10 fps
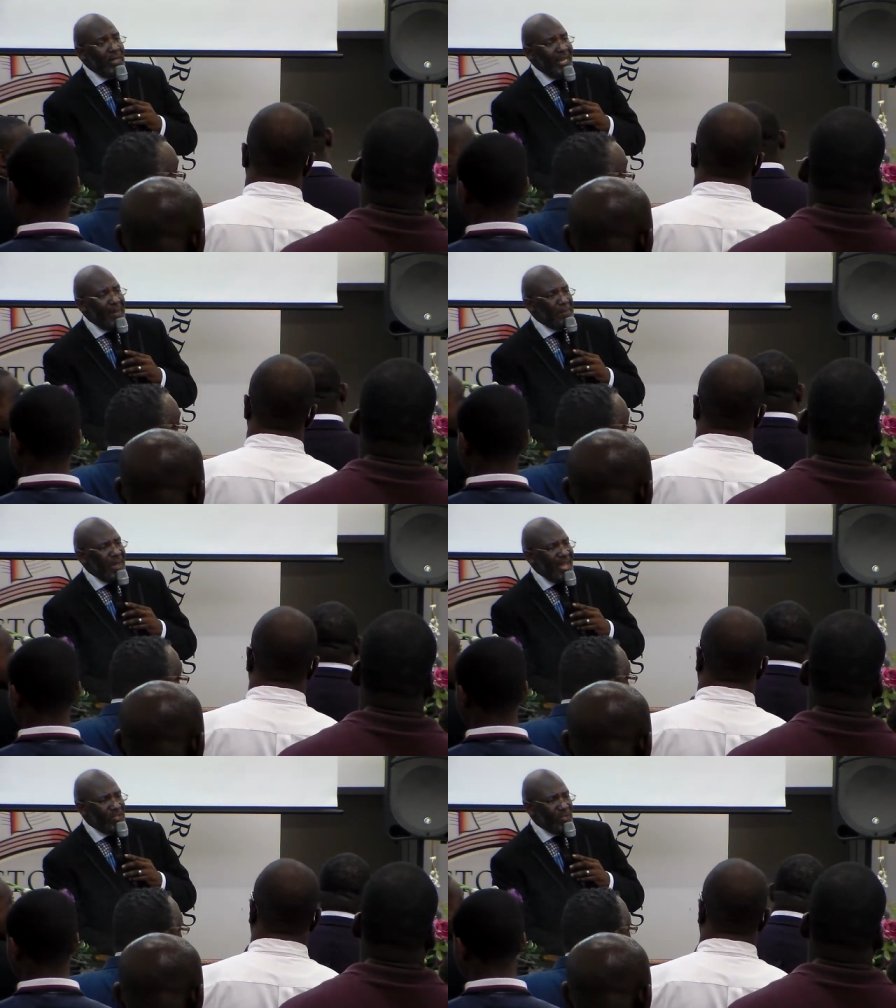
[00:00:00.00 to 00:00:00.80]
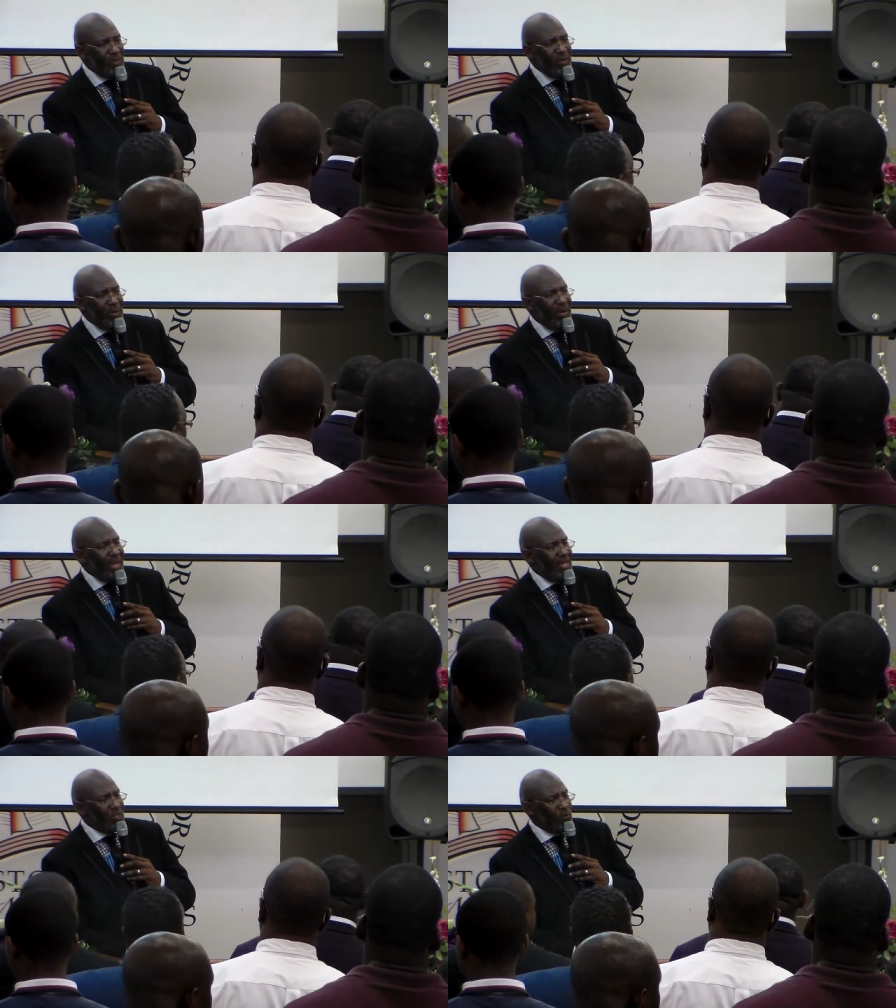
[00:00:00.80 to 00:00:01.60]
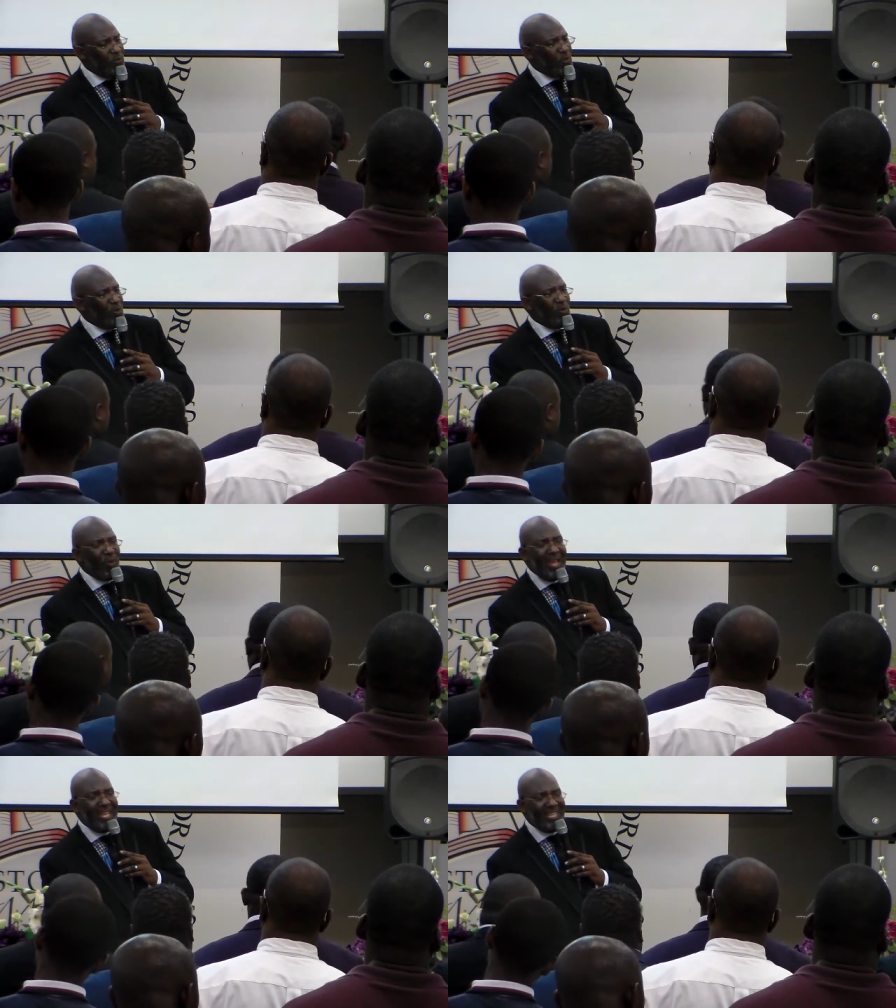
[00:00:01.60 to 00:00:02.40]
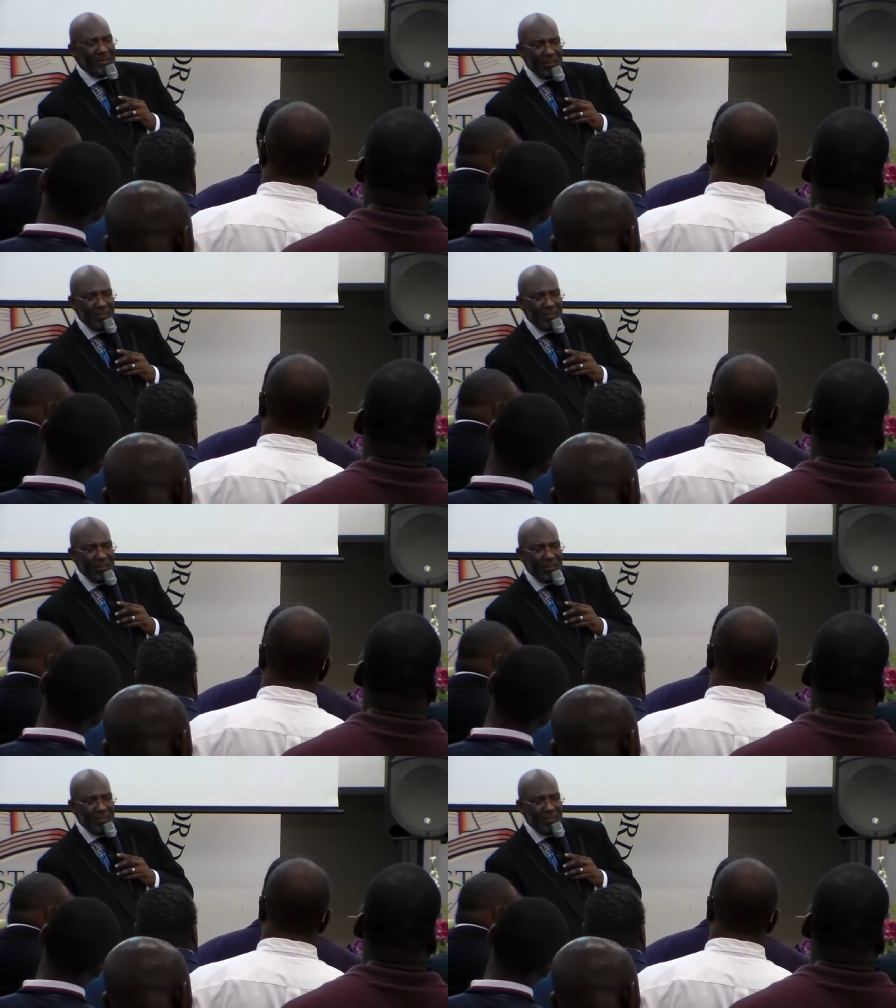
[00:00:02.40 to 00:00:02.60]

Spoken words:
An ambassador has full right and